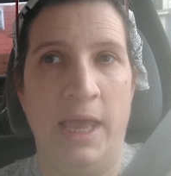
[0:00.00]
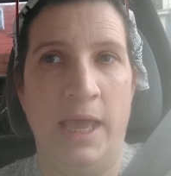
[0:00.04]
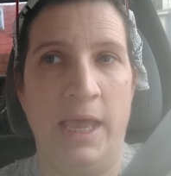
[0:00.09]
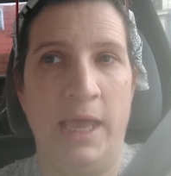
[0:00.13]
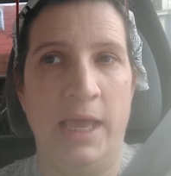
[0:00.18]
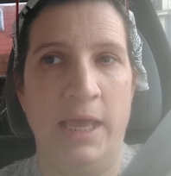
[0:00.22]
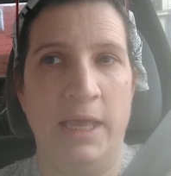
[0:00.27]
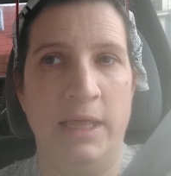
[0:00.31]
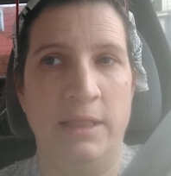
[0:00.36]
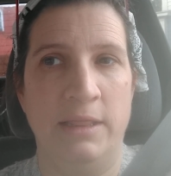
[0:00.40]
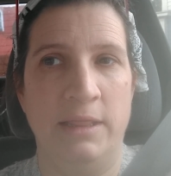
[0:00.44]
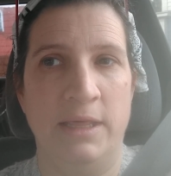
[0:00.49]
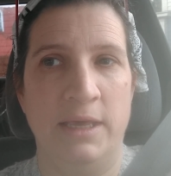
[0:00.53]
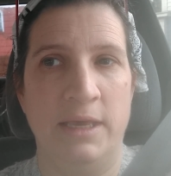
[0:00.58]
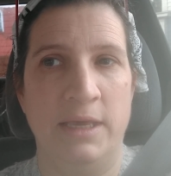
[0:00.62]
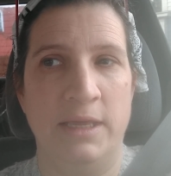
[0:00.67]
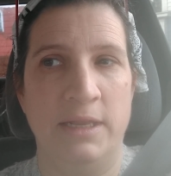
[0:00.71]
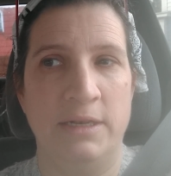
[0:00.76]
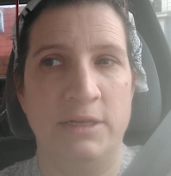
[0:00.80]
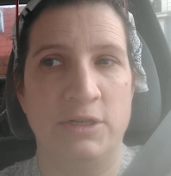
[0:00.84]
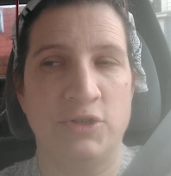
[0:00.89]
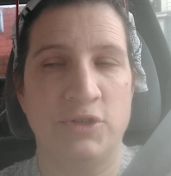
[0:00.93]
And
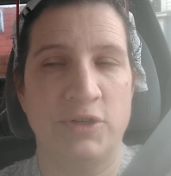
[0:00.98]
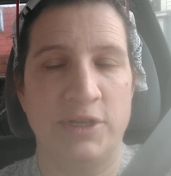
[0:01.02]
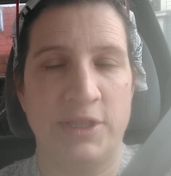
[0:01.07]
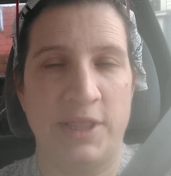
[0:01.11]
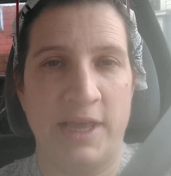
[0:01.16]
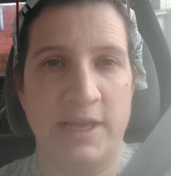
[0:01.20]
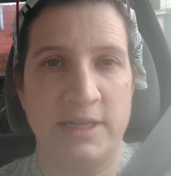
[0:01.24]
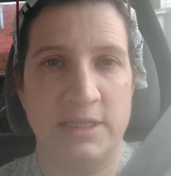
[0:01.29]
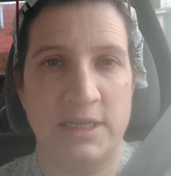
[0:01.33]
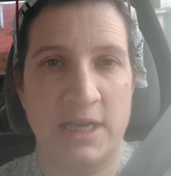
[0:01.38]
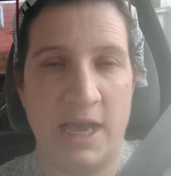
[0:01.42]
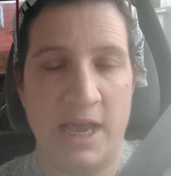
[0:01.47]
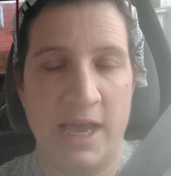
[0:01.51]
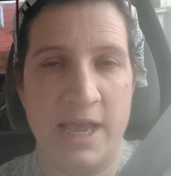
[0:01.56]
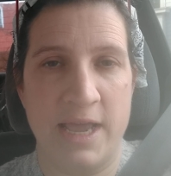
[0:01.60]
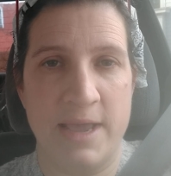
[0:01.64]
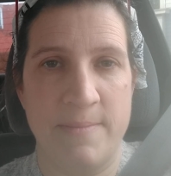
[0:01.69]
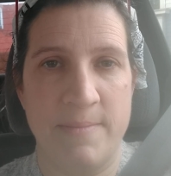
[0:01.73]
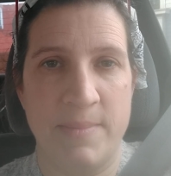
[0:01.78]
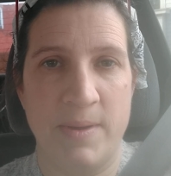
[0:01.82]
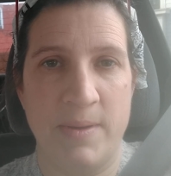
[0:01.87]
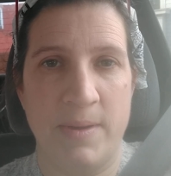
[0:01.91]
then during that
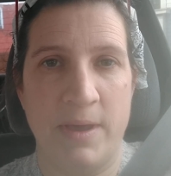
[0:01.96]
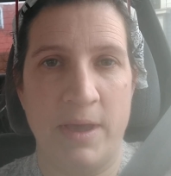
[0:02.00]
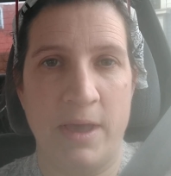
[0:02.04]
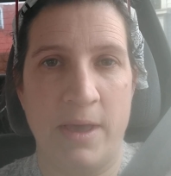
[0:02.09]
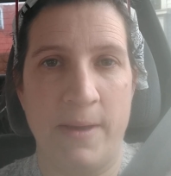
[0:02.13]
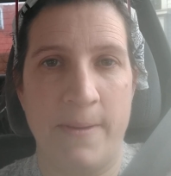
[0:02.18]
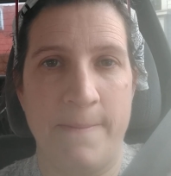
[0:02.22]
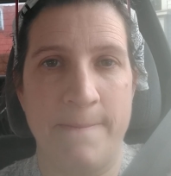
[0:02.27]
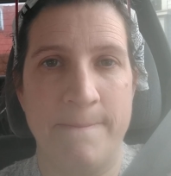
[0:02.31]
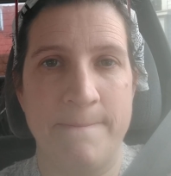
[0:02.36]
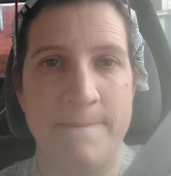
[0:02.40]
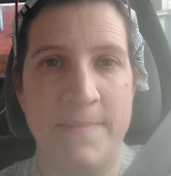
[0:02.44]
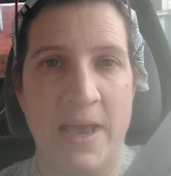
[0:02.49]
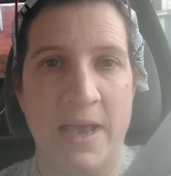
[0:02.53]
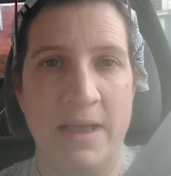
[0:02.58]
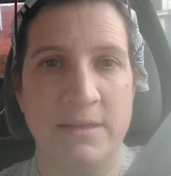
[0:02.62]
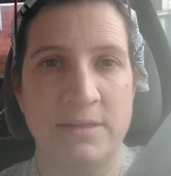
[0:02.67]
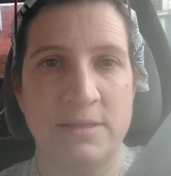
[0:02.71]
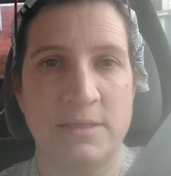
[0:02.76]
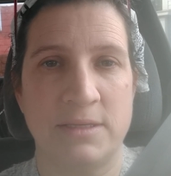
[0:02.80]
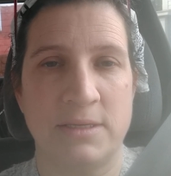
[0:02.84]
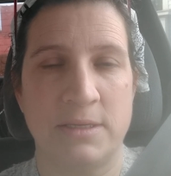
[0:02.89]
time, um,
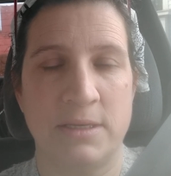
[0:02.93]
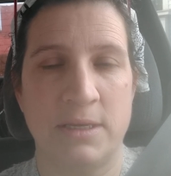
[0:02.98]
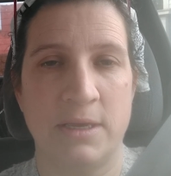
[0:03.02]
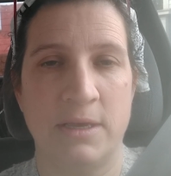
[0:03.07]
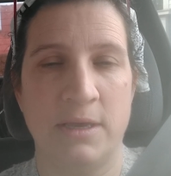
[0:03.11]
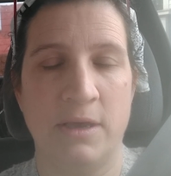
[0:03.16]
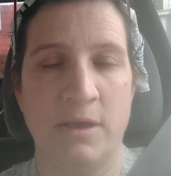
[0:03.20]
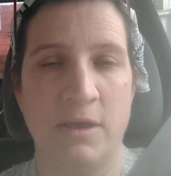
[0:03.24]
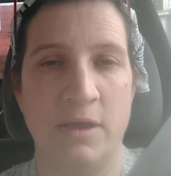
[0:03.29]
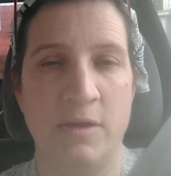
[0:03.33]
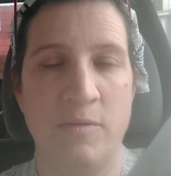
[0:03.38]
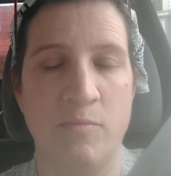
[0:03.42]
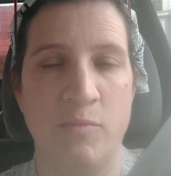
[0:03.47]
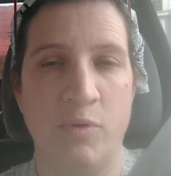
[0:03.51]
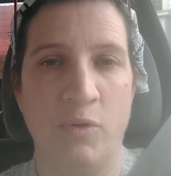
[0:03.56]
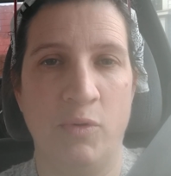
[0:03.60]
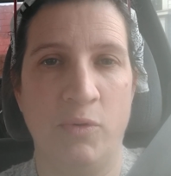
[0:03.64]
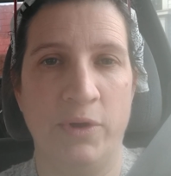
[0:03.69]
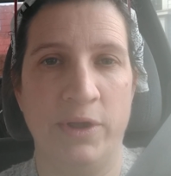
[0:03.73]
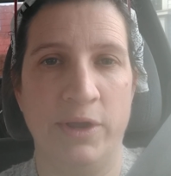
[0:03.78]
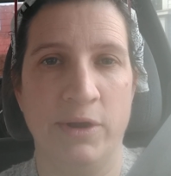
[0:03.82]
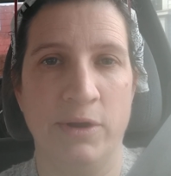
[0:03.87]
Matt's
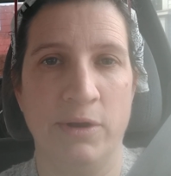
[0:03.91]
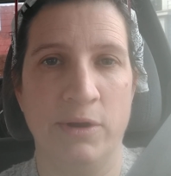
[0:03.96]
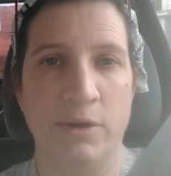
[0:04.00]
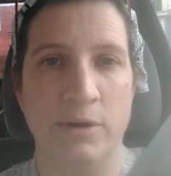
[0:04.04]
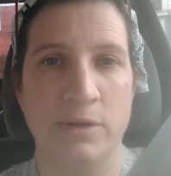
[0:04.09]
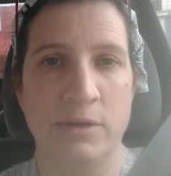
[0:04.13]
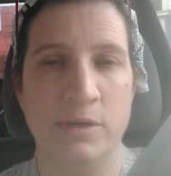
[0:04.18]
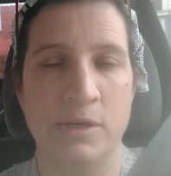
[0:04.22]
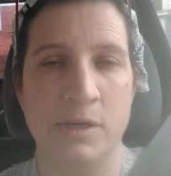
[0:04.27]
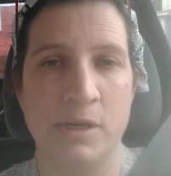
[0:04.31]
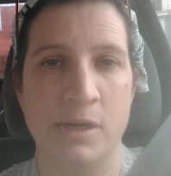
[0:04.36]
employer